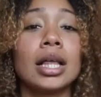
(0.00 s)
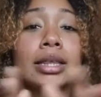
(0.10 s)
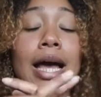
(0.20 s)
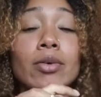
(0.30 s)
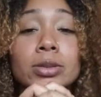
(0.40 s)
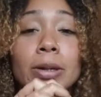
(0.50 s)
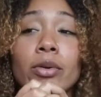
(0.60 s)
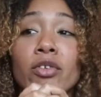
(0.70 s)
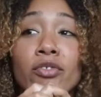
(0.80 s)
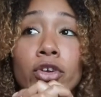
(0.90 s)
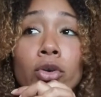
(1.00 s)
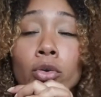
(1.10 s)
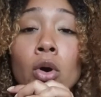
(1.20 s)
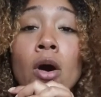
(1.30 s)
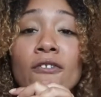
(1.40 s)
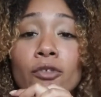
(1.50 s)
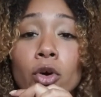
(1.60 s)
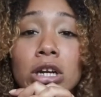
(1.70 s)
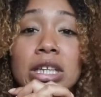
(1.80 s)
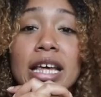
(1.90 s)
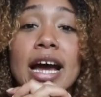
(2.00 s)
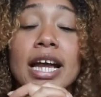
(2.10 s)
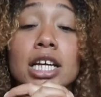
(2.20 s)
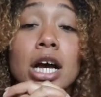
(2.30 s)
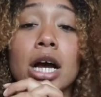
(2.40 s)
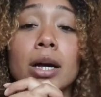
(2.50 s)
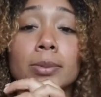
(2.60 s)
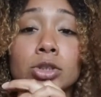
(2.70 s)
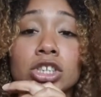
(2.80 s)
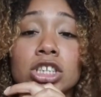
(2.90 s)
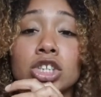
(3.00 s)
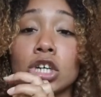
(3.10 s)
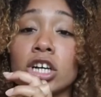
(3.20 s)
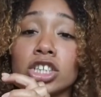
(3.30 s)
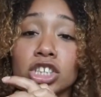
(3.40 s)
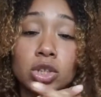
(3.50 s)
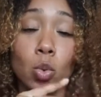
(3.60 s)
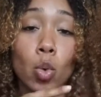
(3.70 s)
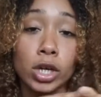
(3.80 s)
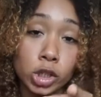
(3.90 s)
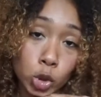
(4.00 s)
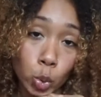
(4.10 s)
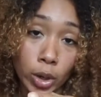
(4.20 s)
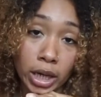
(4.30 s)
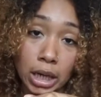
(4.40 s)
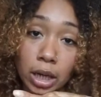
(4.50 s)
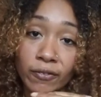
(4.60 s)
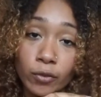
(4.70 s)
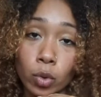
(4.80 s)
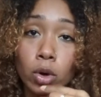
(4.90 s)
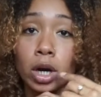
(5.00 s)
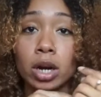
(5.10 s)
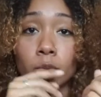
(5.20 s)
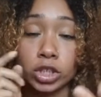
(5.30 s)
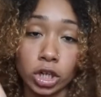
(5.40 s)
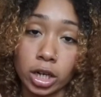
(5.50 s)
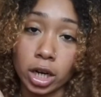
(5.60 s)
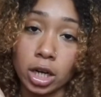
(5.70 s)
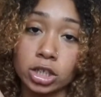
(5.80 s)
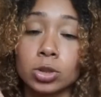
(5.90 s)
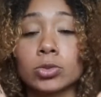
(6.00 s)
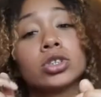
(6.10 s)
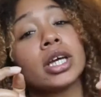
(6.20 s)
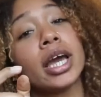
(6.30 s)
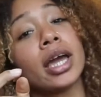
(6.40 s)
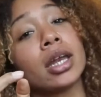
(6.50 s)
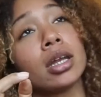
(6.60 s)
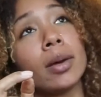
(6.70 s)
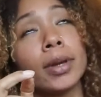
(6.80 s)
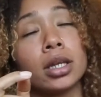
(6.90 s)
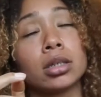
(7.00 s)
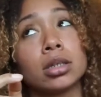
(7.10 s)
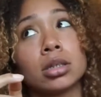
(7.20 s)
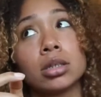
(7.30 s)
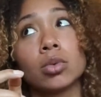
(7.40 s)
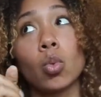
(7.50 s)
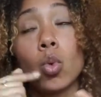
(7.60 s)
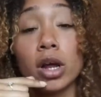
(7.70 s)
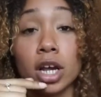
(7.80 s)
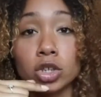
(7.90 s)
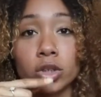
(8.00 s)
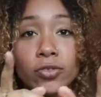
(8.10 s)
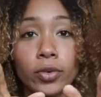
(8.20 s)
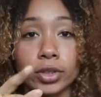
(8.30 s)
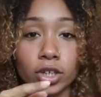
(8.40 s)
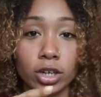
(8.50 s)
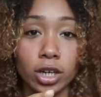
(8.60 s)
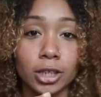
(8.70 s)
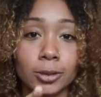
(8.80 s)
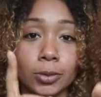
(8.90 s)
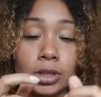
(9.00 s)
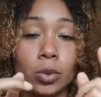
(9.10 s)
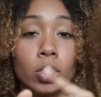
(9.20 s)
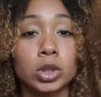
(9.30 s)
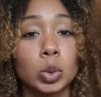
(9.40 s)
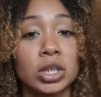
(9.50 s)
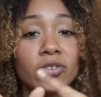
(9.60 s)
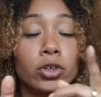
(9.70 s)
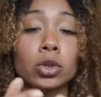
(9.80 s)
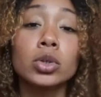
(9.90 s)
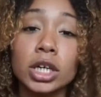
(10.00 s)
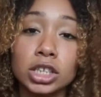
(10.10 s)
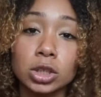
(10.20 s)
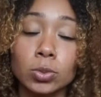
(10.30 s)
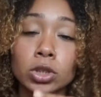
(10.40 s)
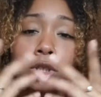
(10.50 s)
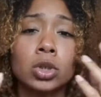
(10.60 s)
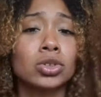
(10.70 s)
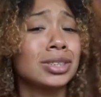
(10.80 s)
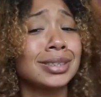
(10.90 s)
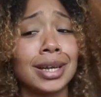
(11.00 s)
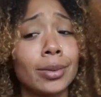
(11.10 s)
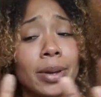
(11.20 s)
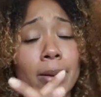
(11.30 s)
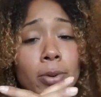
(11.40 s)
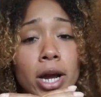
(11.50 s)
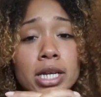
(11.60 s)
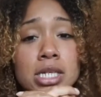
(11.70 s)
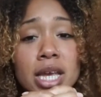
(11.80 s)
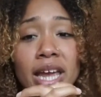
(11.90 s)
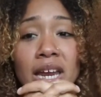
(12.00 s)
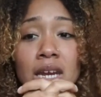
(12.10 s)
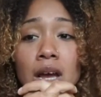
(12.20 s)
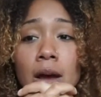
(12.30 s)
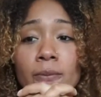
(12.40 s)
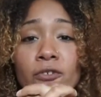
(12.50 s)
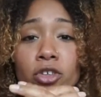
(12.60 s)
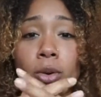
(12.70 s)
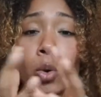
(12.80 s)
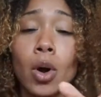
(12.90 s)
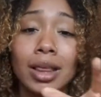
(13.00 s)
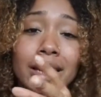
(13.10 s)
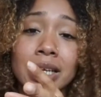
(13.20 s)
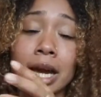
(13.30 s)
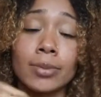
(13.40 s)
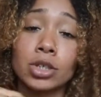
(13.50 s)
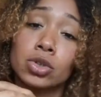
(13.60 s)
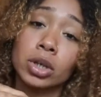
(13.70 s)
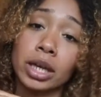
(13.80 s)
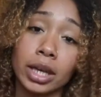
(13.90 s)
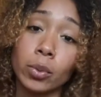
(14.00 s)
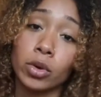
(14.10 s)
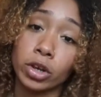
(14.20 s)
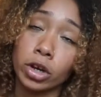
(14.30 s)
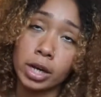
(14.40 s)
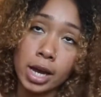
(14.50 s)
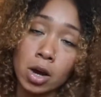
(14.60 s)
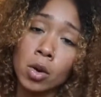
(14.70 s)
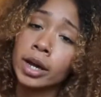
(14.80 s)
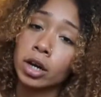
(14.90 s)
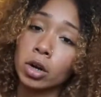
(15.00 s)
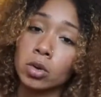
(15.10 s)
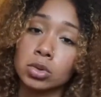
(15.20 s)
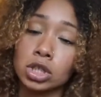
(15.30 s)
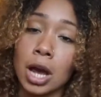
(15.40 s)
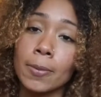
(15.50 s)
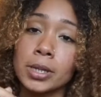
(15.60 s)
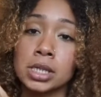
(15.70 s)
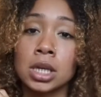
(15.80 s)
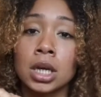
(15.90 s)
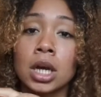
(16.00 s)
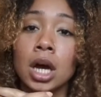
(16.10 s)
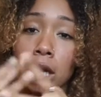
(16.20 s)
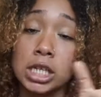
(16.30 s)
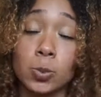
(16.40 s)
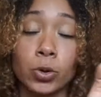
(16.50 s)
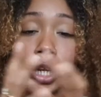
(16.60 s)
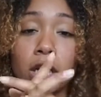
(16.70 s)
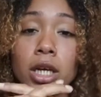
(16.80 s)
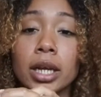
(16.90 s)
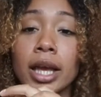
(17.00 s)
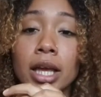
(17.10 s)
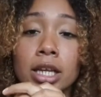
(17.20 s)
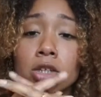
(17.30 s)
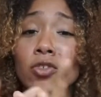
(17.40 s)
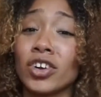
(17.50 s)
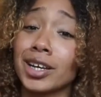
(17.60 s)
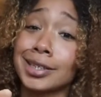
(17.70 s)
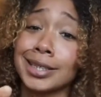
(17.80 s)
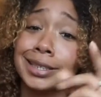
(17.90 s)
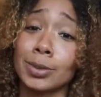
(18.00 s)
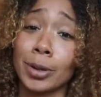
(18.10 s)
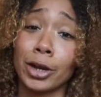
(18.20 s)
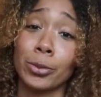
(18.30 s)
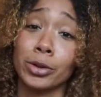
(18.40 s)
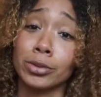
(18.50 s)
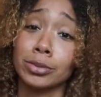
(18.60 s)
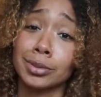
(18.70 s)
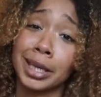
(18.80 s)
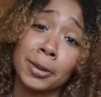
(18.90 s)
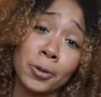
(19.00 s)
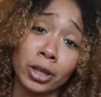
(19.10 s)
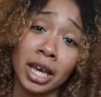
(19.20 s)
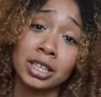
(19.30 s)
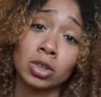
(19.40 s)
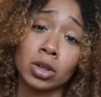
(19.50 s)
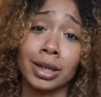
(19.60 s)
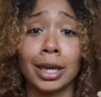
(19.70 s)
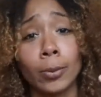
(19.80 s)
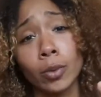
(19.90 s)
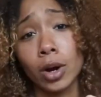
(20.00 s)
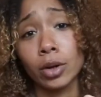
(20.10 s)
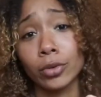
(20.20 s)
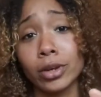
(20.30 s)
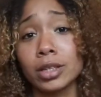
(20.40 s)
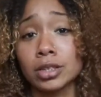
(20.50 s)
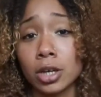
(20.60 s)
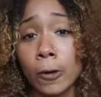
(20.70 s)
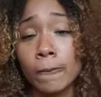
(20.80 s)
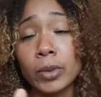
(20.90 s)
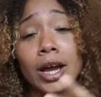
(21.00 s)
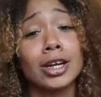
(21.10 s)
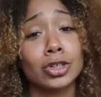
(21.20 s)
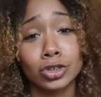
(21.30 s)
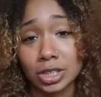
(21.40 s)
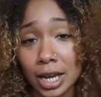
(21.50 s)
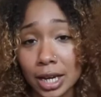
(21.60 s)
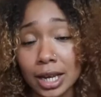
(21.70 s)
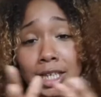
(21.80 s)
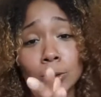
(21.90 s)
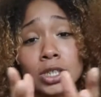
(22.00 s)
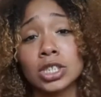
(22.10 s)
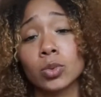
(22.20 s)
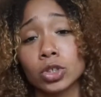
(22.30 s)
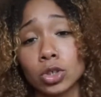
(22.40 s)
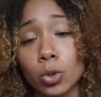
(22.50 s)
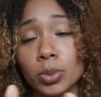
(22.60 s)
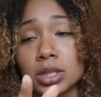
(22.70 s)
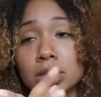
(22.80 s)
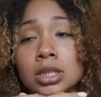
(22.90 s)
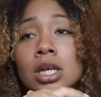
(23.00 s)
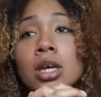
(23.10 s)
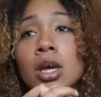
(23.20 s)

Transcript: that was my review for that. She charges $120 for returning customers, and I mean $100 for returning customers and $120 for new customers, so she's not a bad price. And for the quality time that you can get with her now in her own shop is pretty good. And don't forget, she has to pay her bills, keep her lights on, keep her water running, so I understand, especially with your own business.